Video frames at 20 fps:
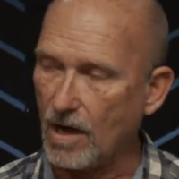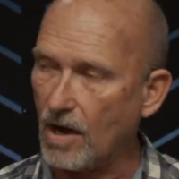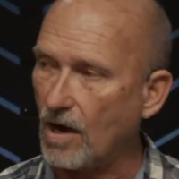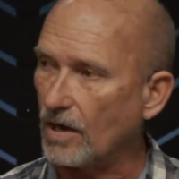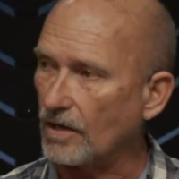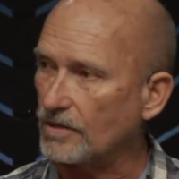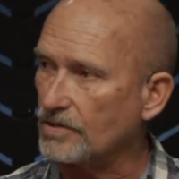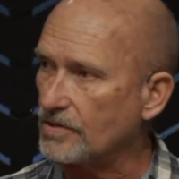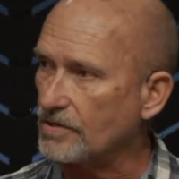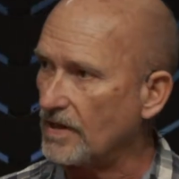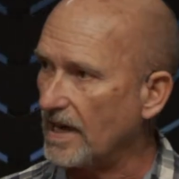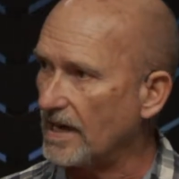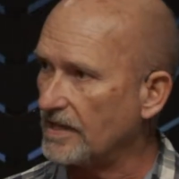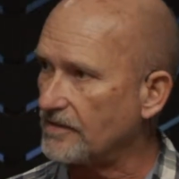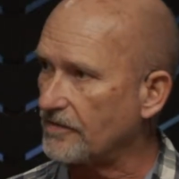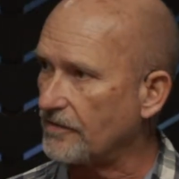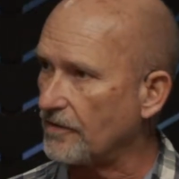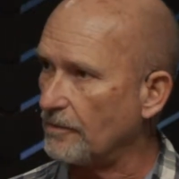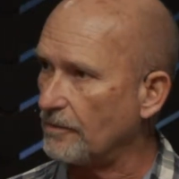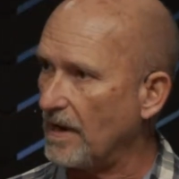Our
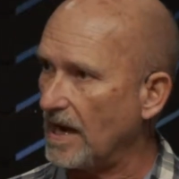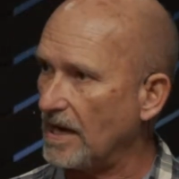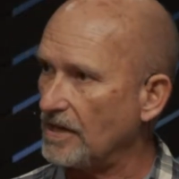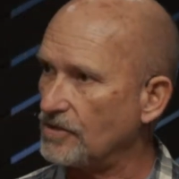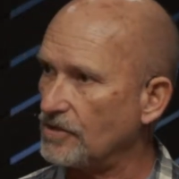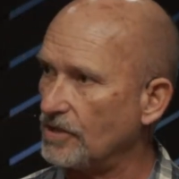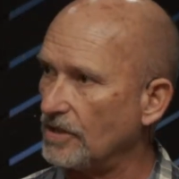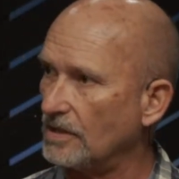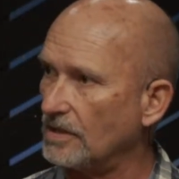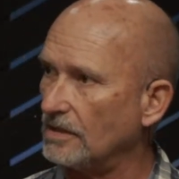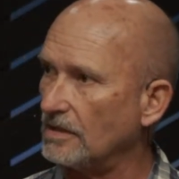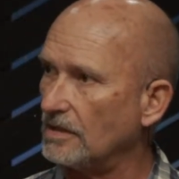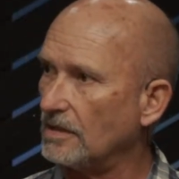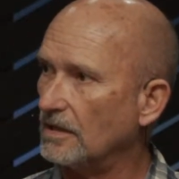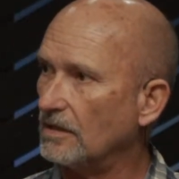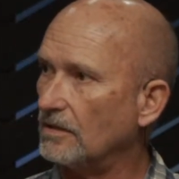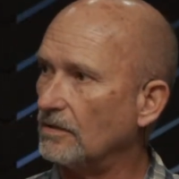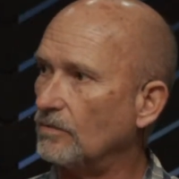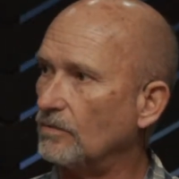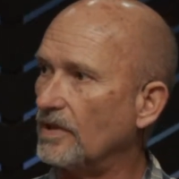transformation
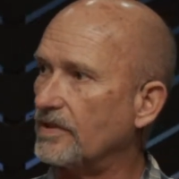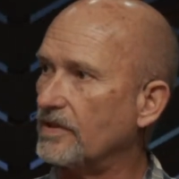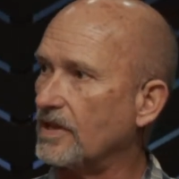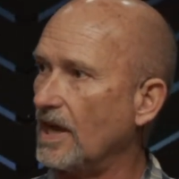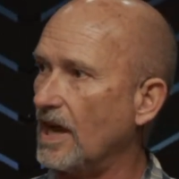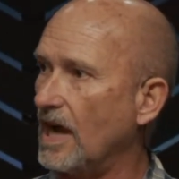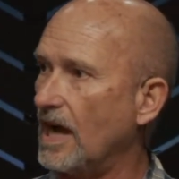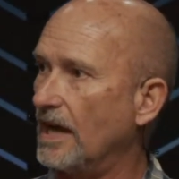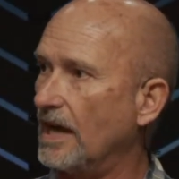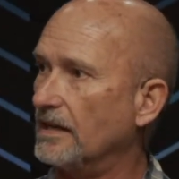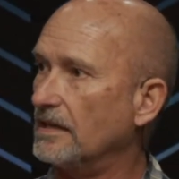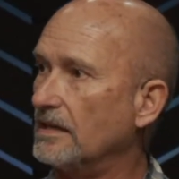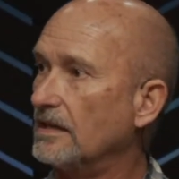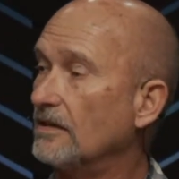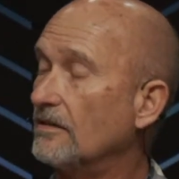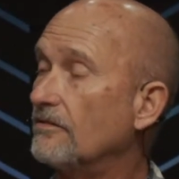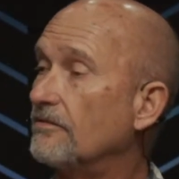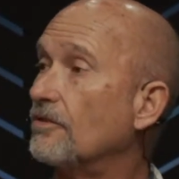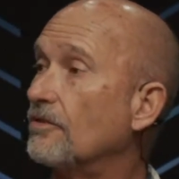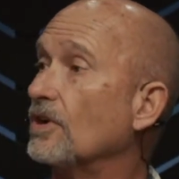with God,
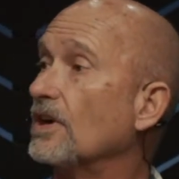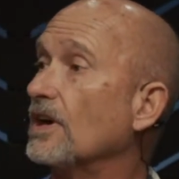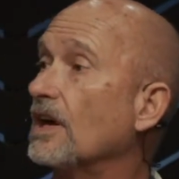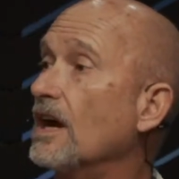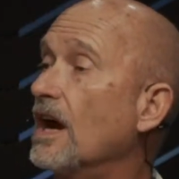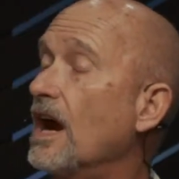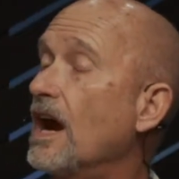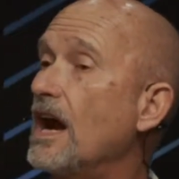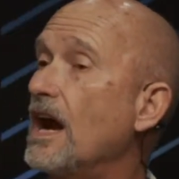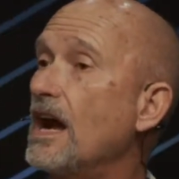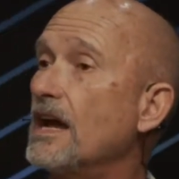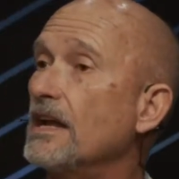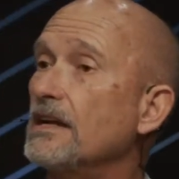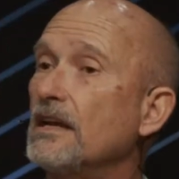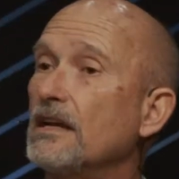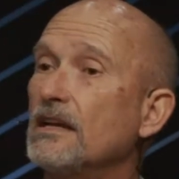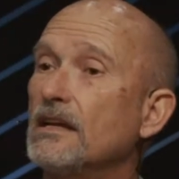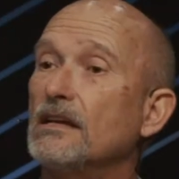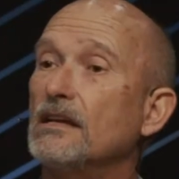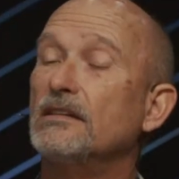for
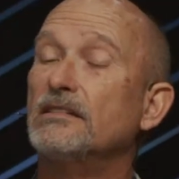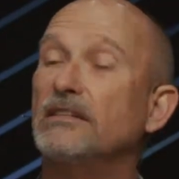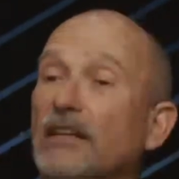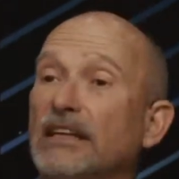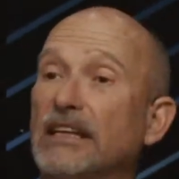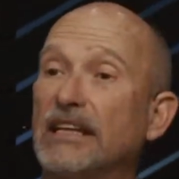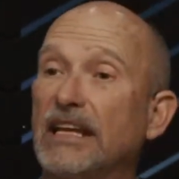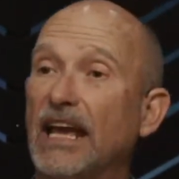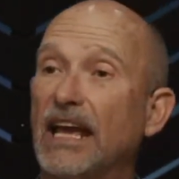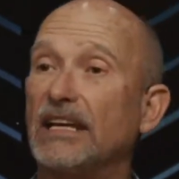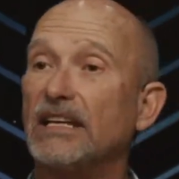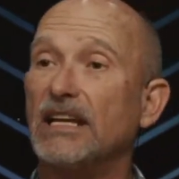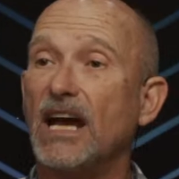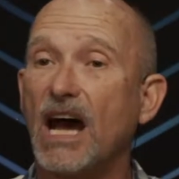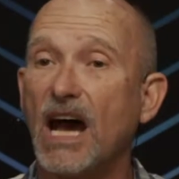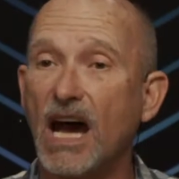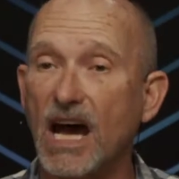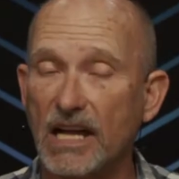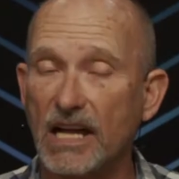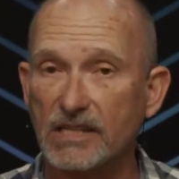God to
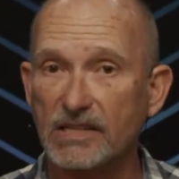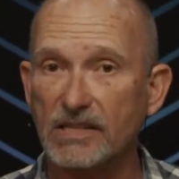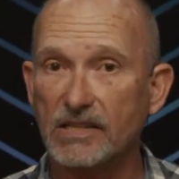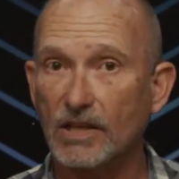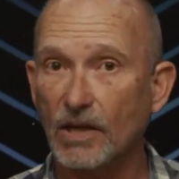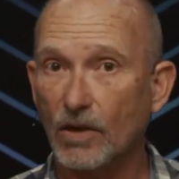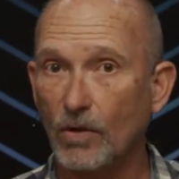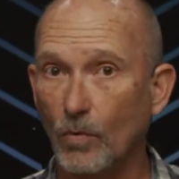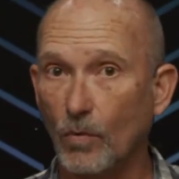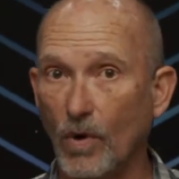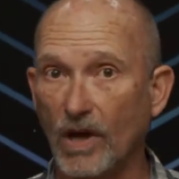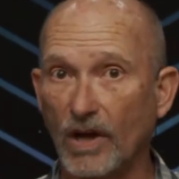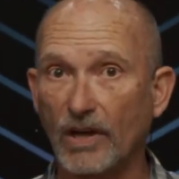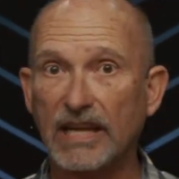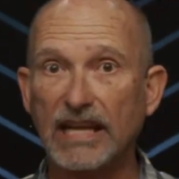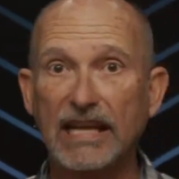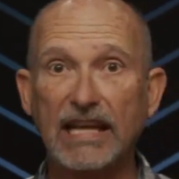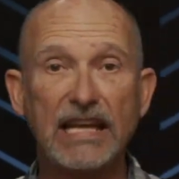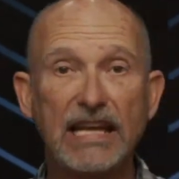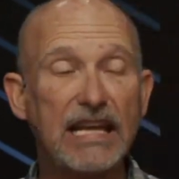get us where
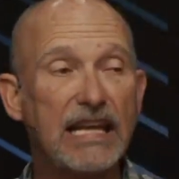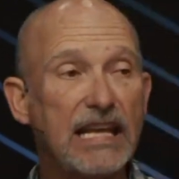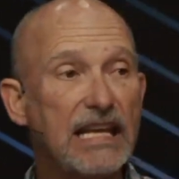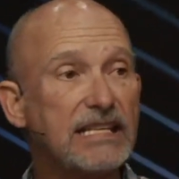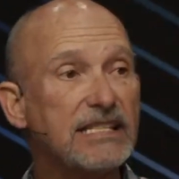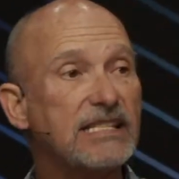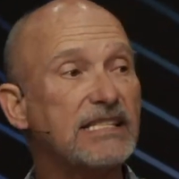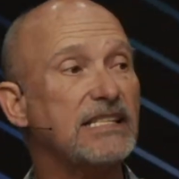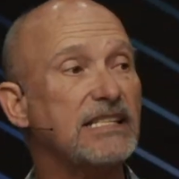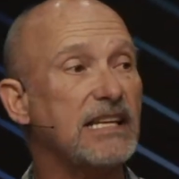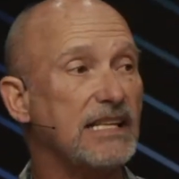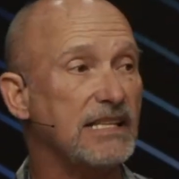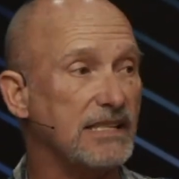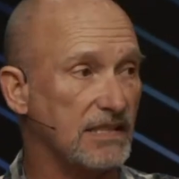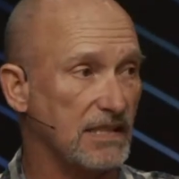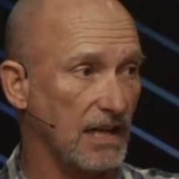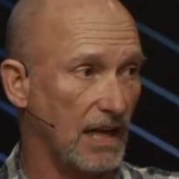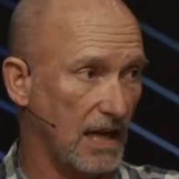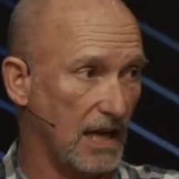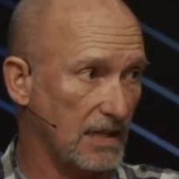He
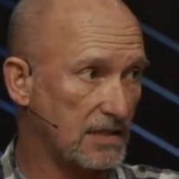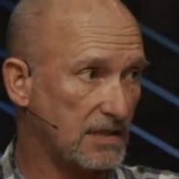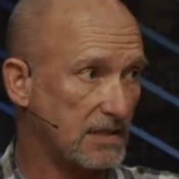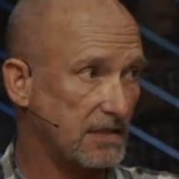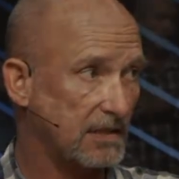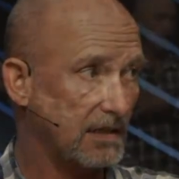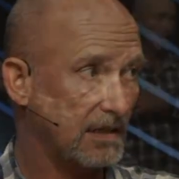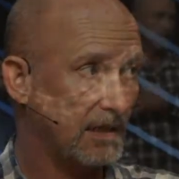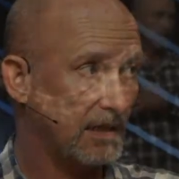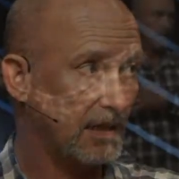sees us,